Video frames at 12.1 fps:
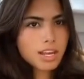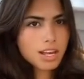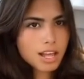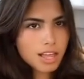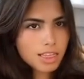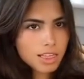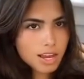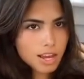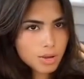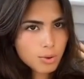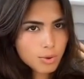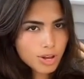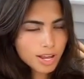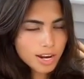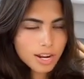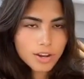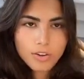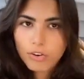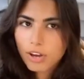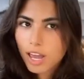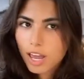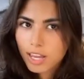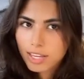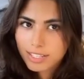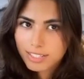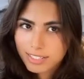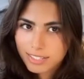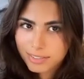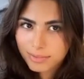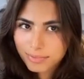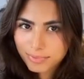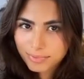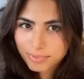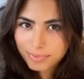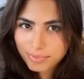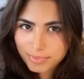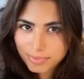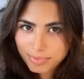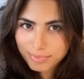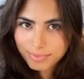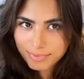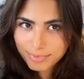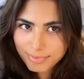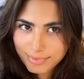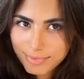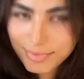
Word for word: just watch that? Did I really just watch a girl getting